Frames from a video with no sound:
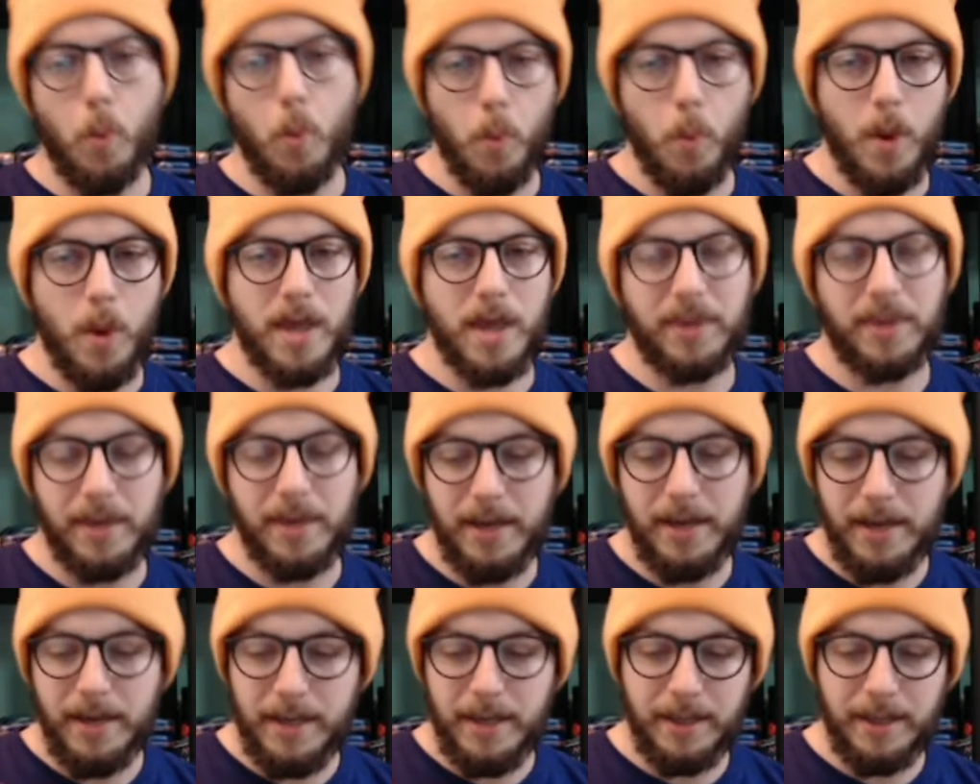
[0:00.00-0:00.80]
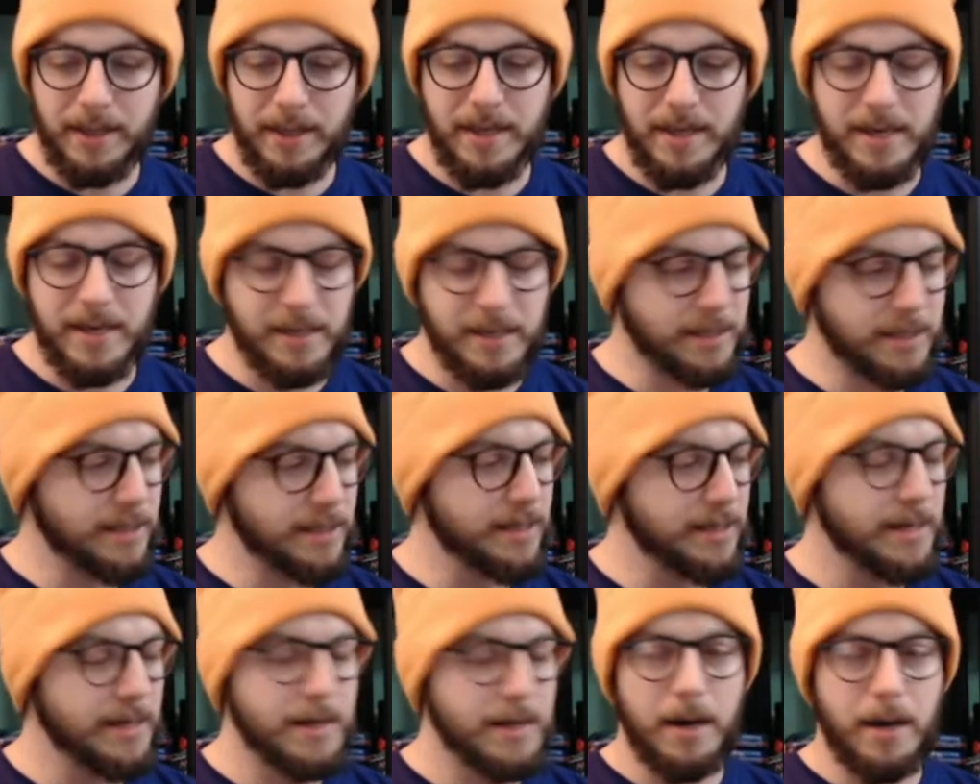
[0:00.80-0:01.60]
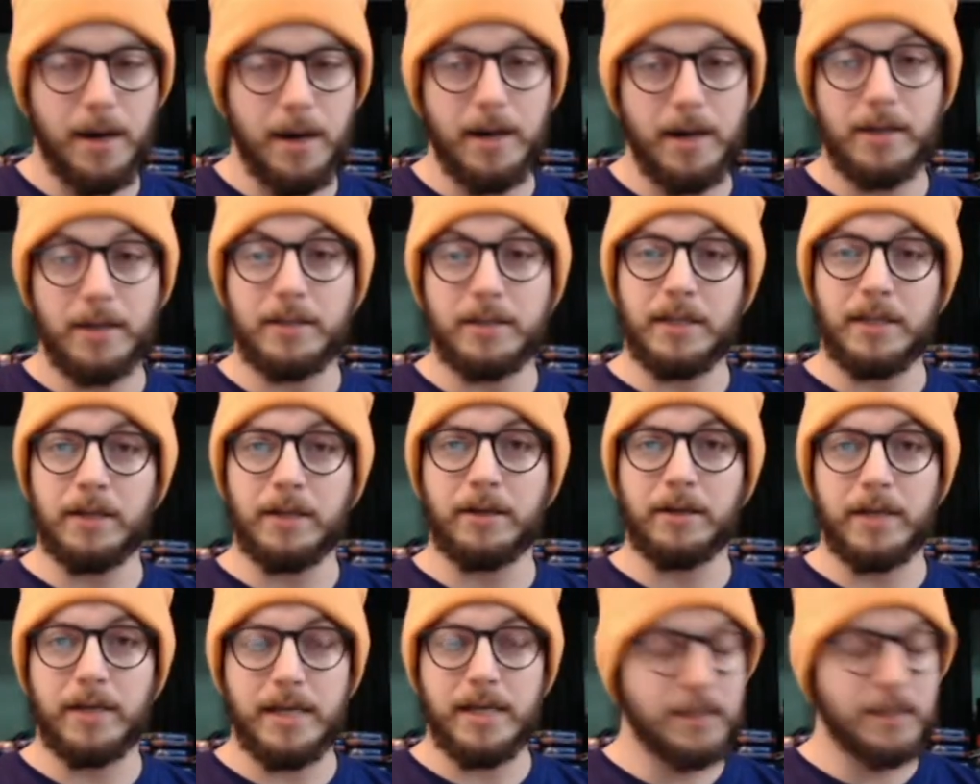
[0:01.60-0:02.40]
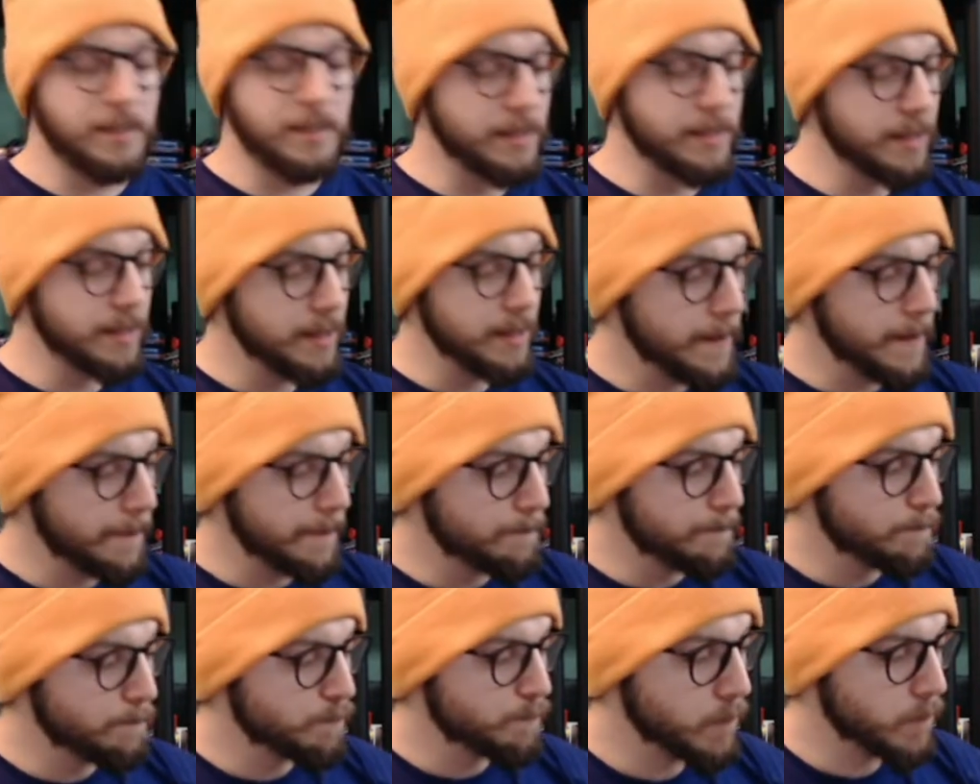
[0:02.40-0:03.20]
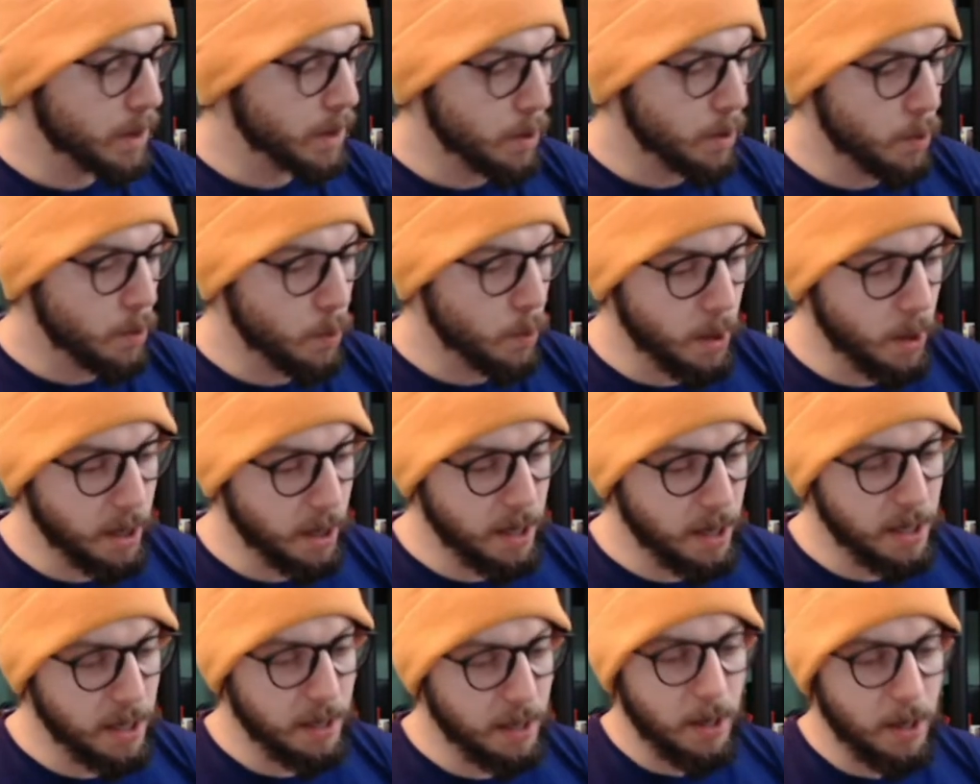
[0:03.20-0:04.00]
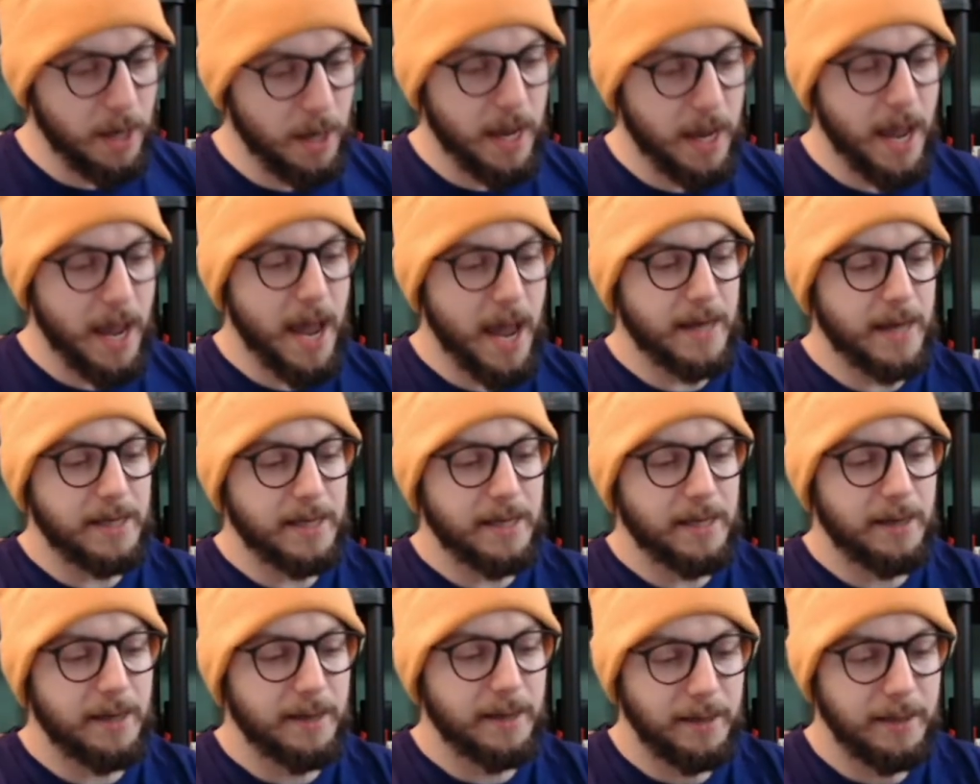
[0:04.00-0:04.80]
with this series, we're going to look at